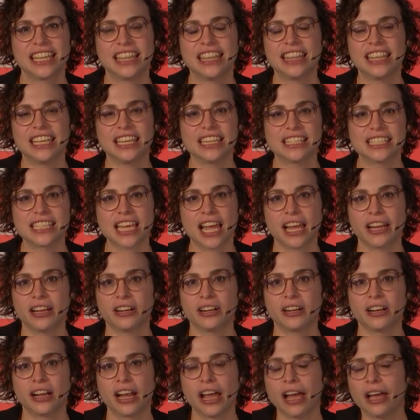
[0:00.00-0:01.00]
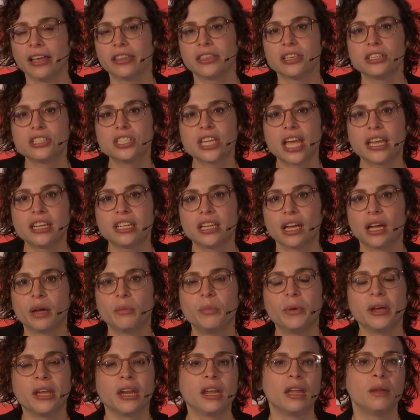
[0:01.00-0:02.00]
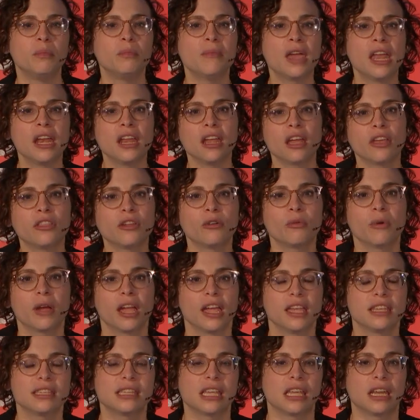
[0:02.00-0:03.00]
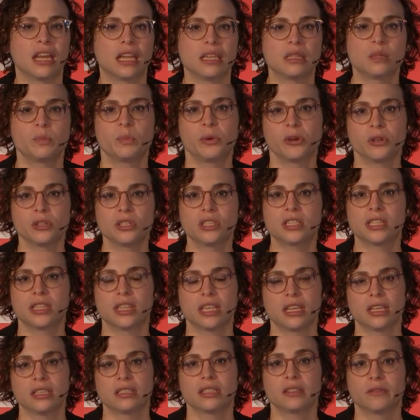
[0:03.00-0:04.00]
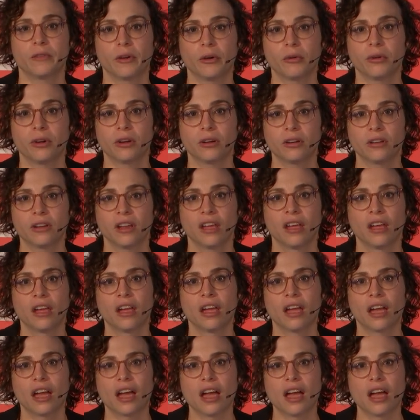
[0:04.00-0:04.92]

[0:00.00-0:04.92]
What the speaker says: the entire health agenda, but in many other ways it has pushed things forward,